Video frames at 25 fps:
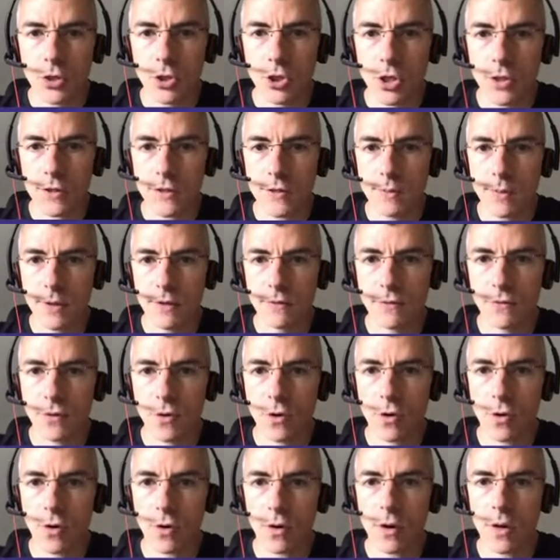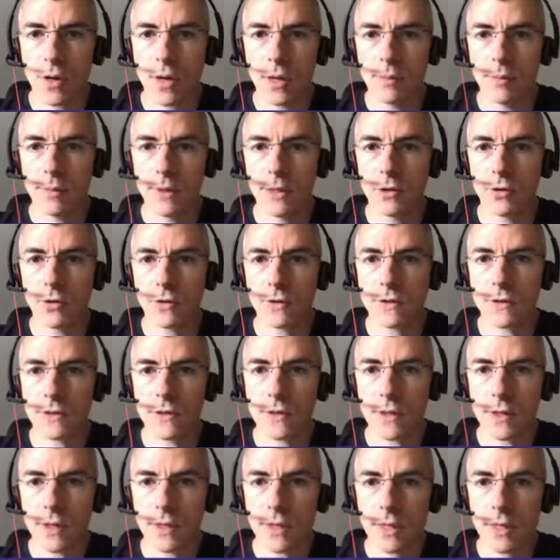just before
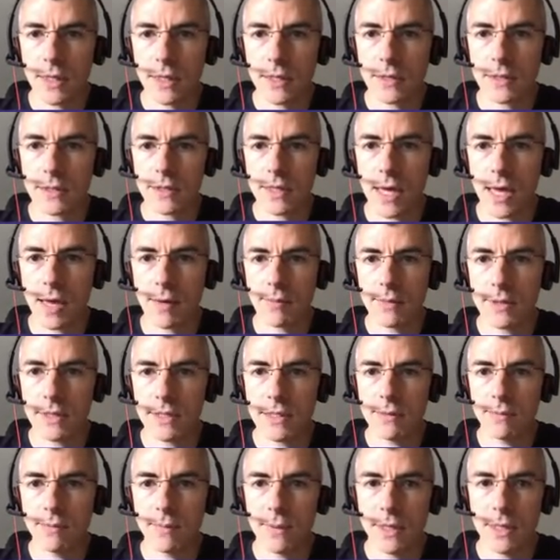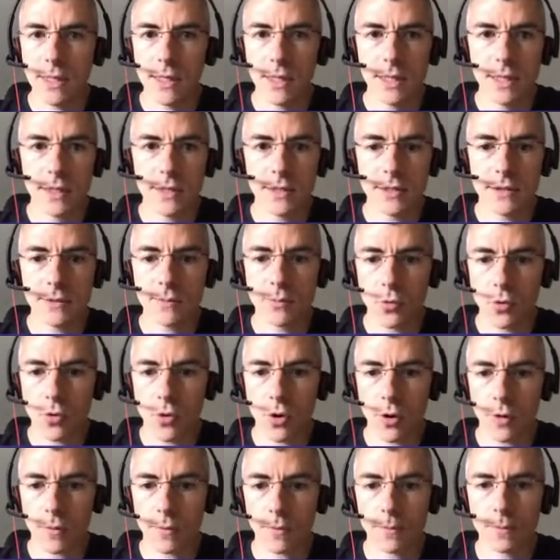because its M D P is
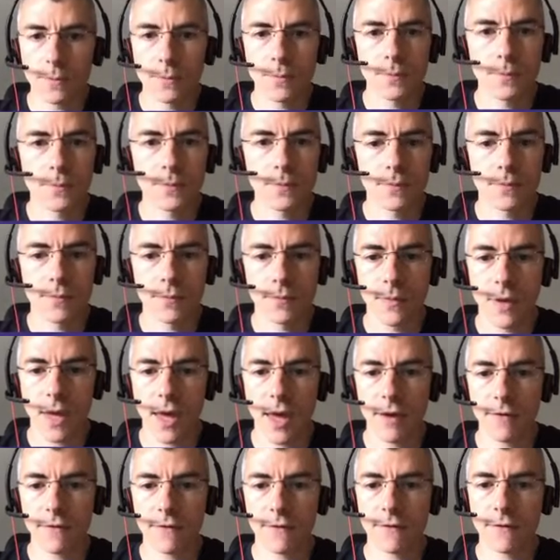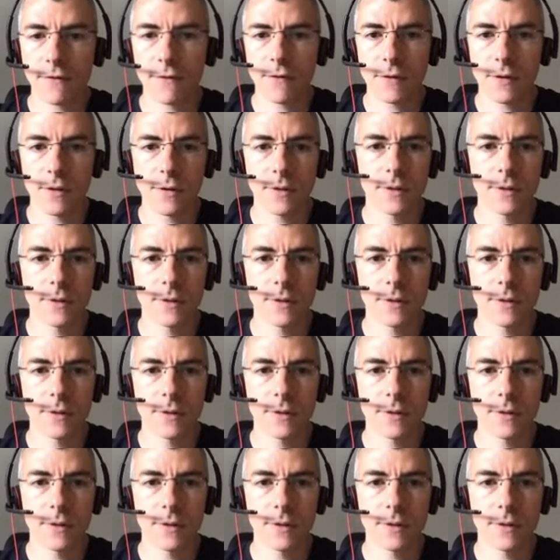smaller, F.